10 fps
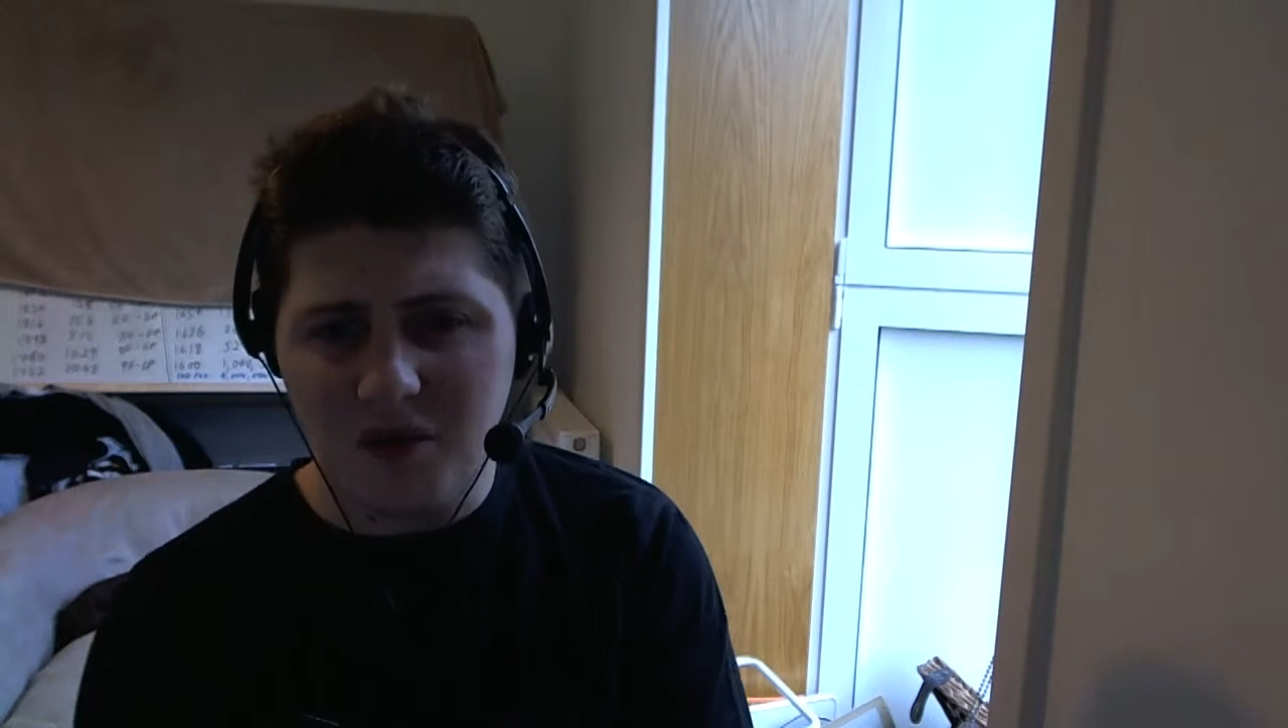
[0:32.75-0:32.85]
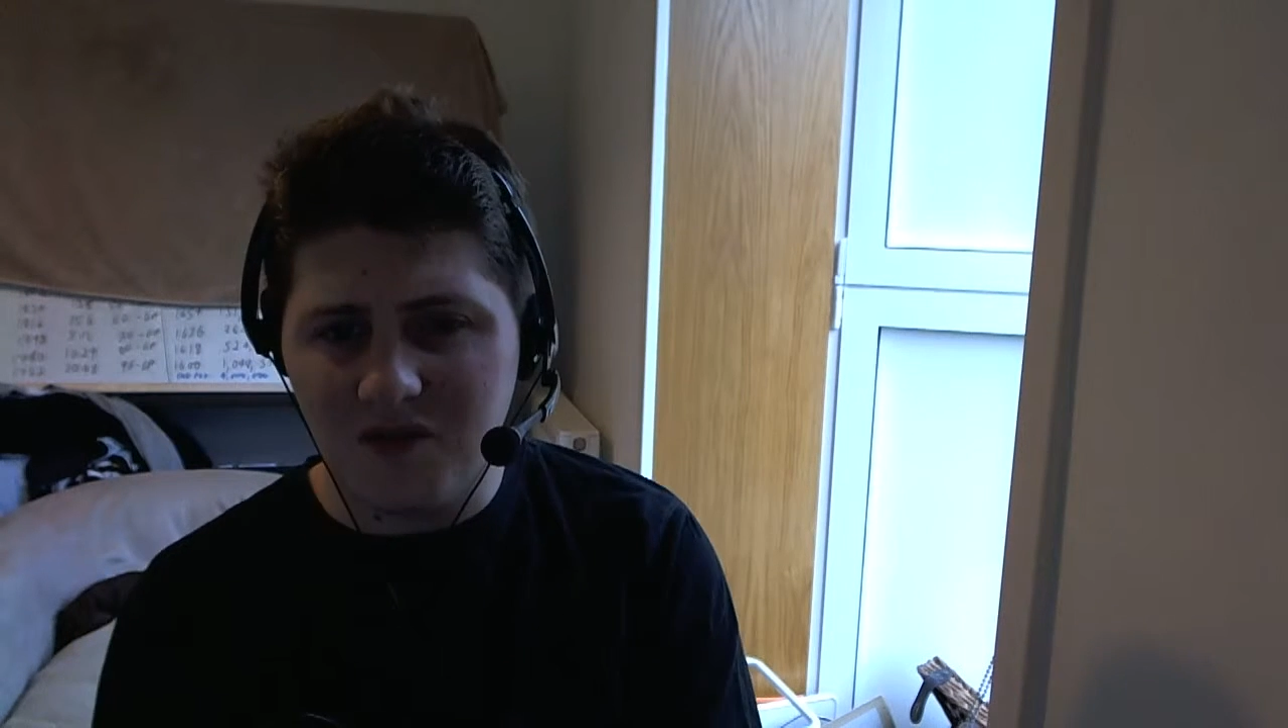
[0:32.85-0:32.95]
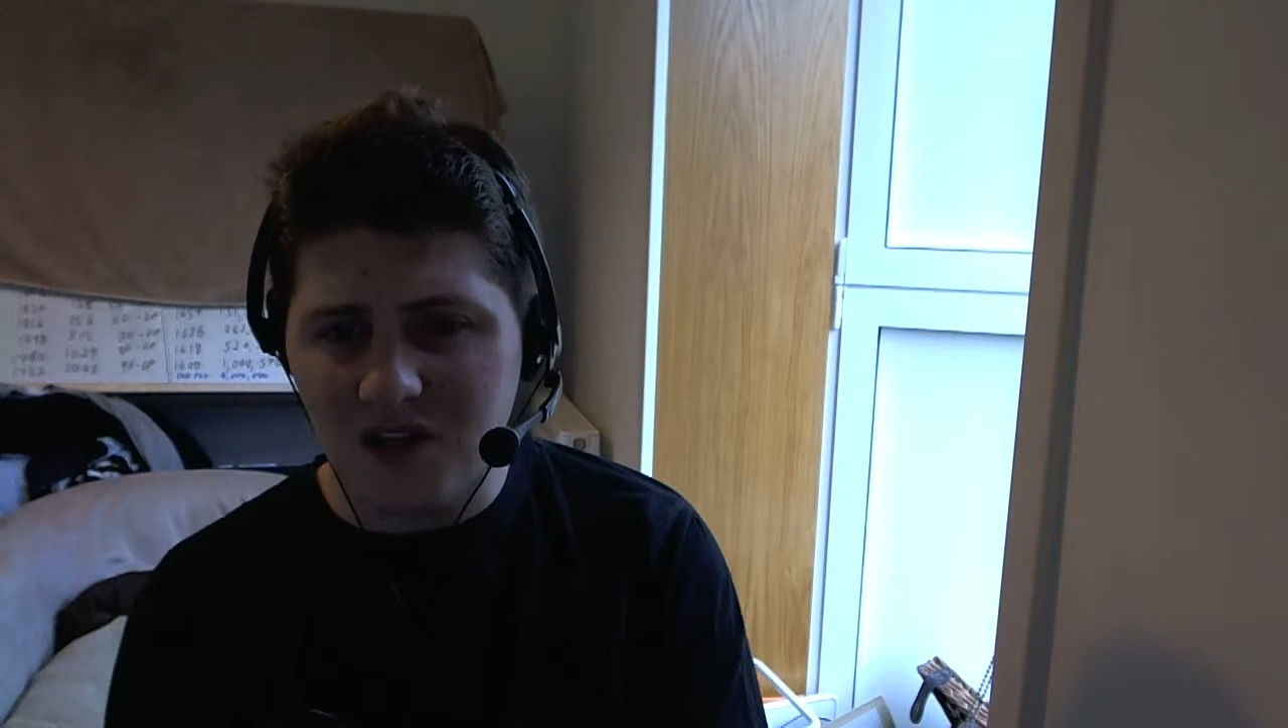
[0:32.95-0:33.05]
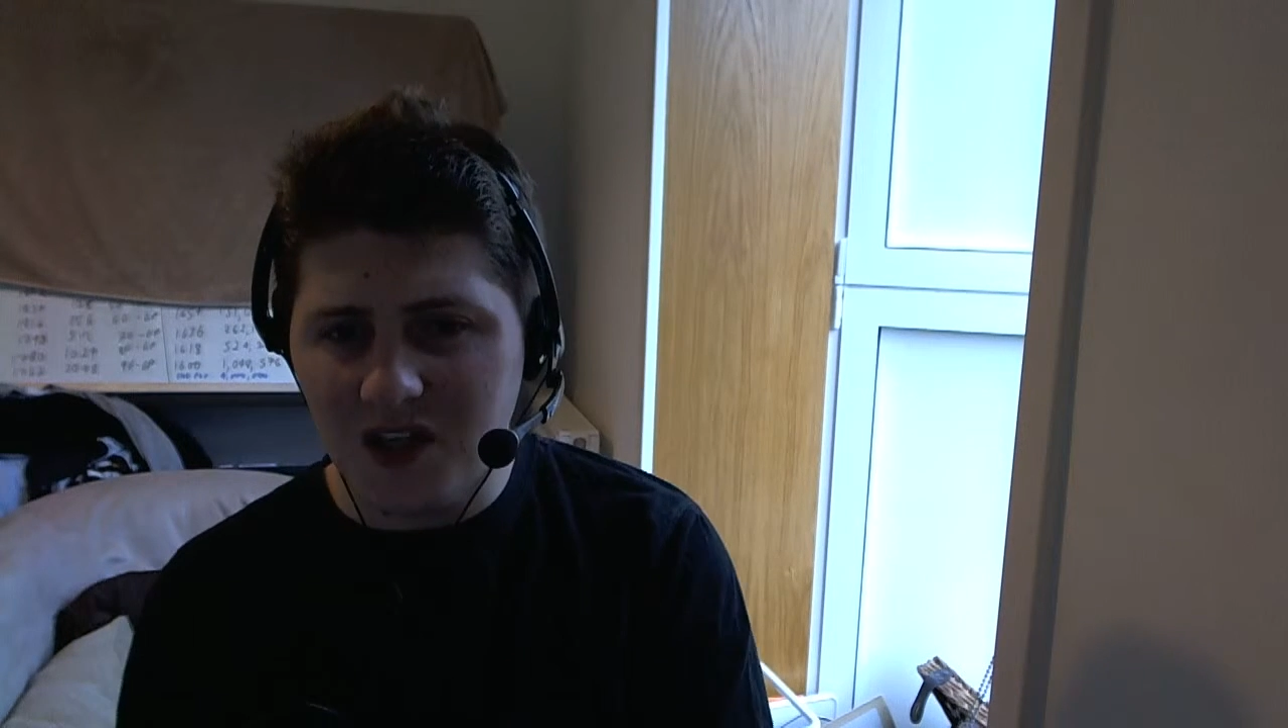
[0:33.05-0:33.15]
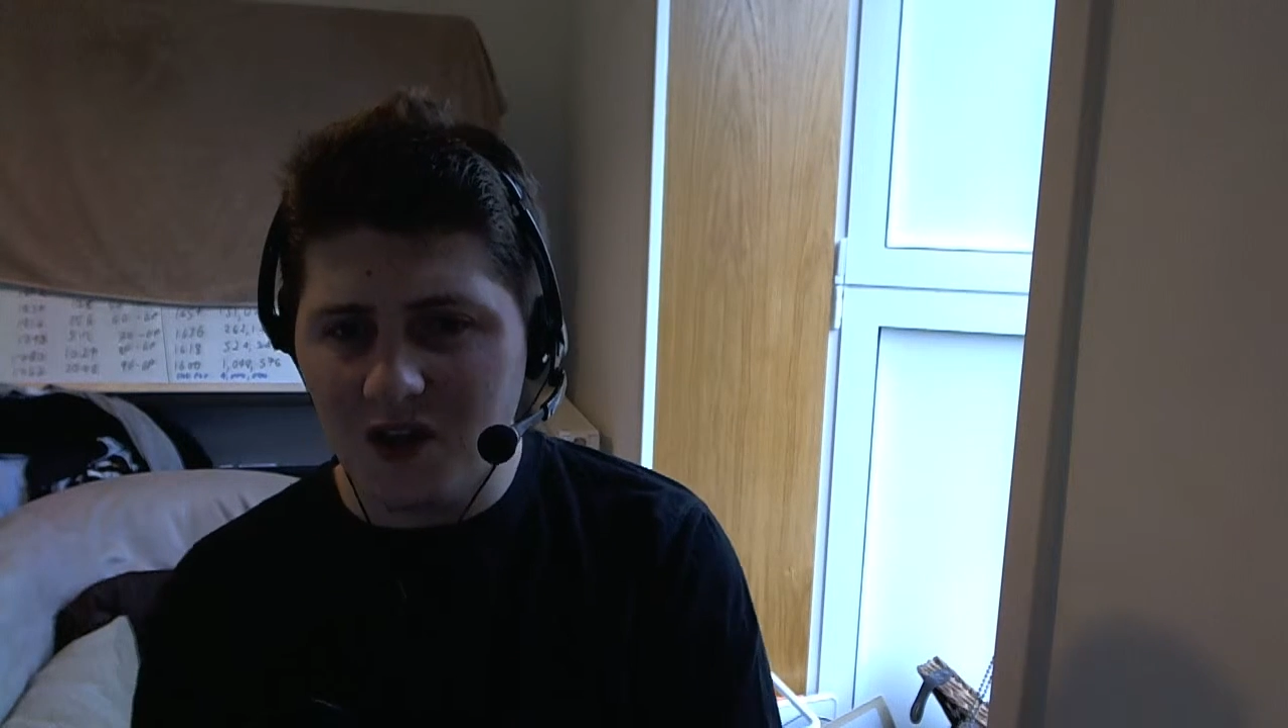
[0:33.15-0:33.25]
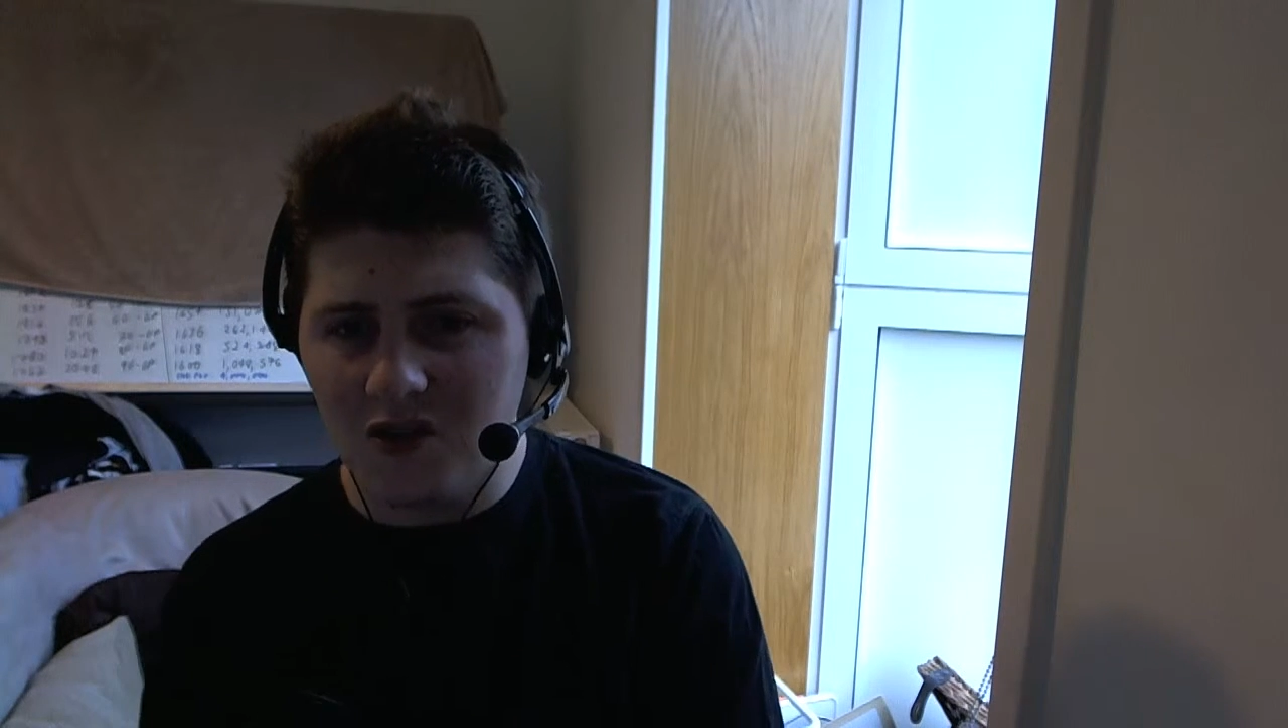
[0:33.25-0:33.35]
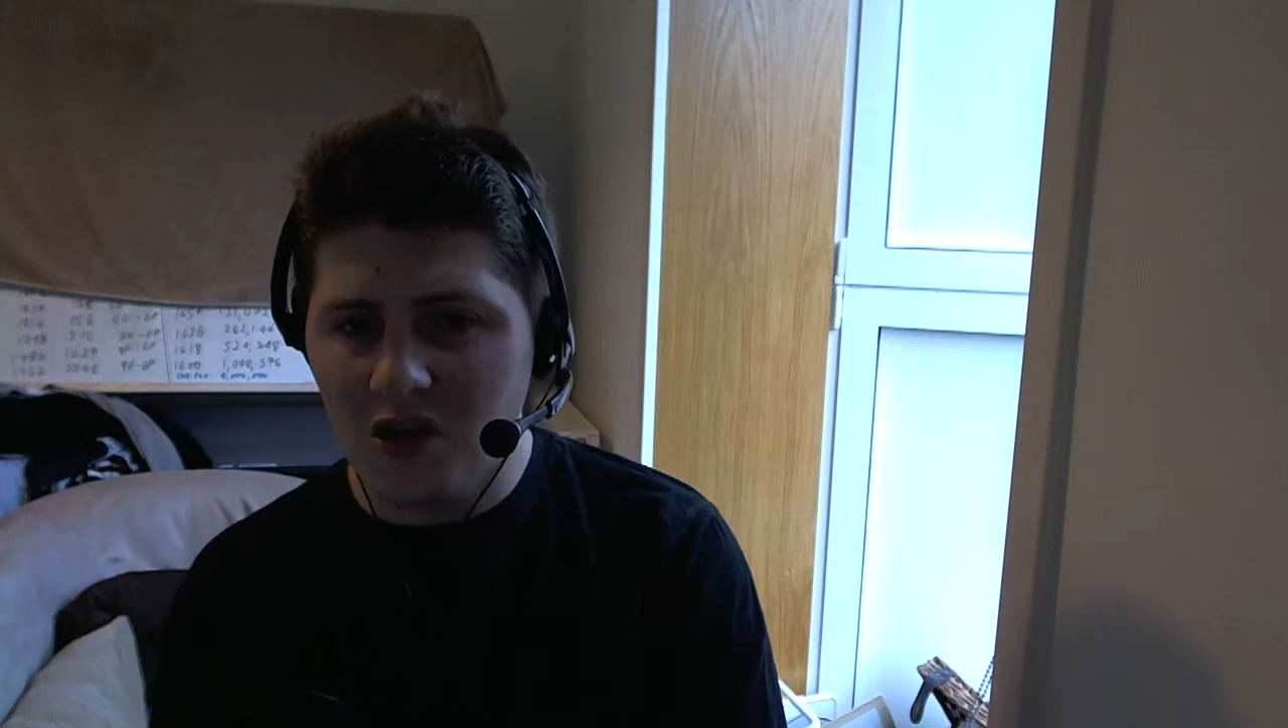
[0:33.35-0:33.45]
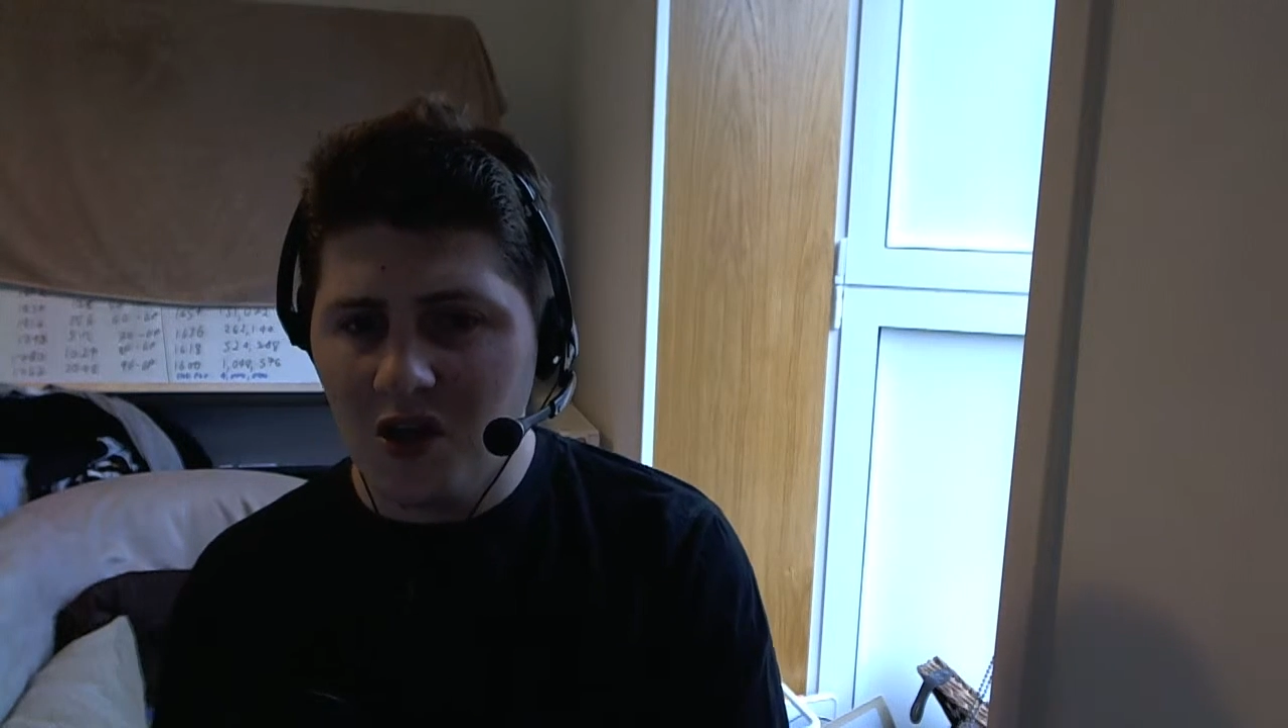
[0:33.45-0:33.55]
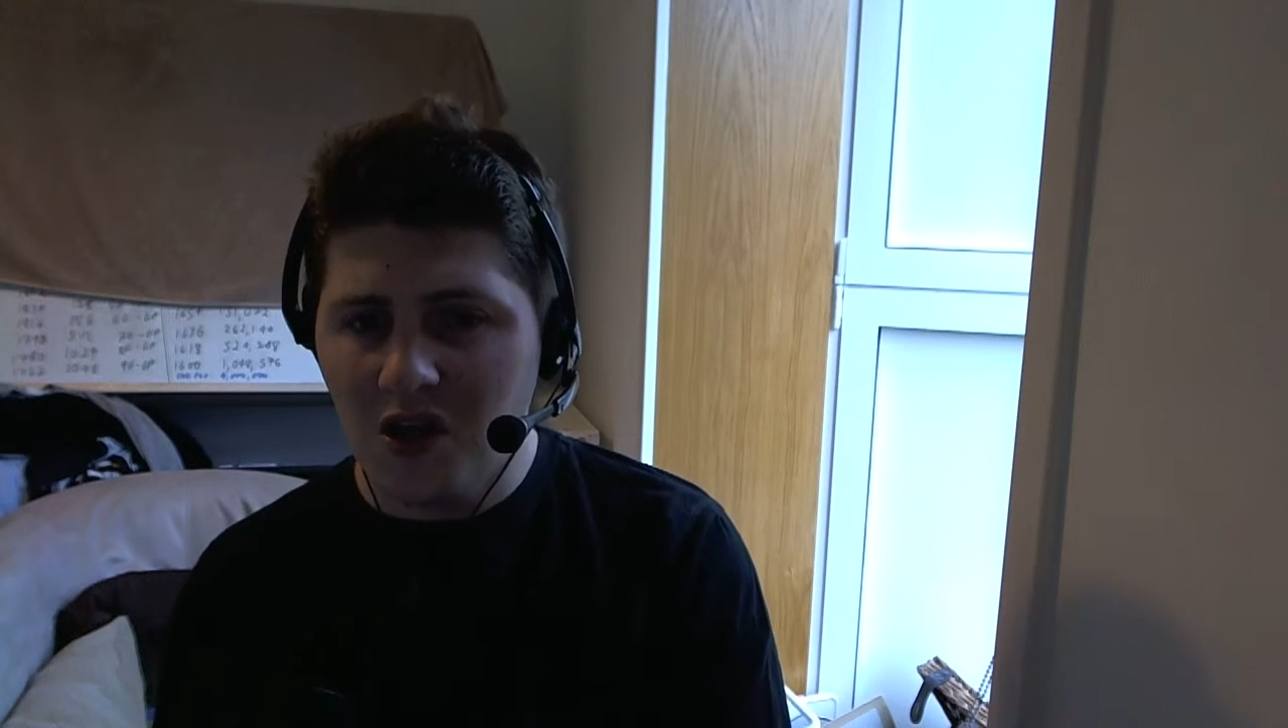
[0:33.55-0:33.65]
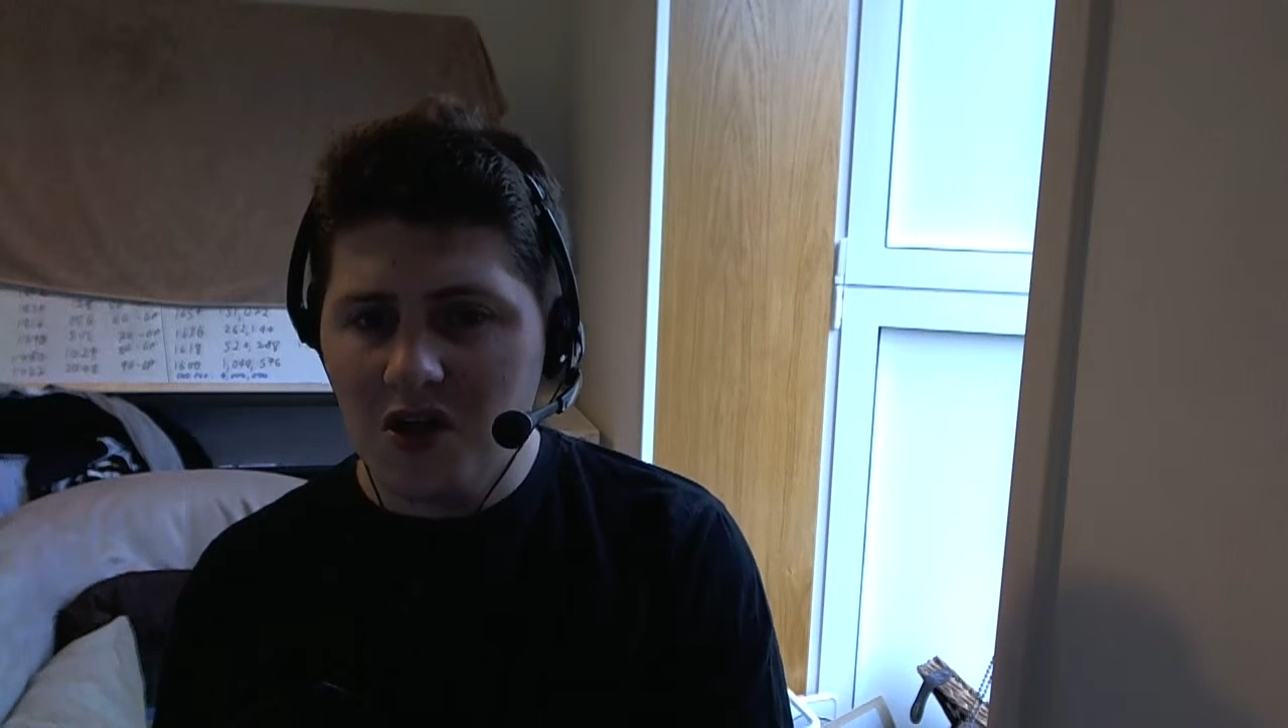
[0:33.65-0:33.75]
my videos,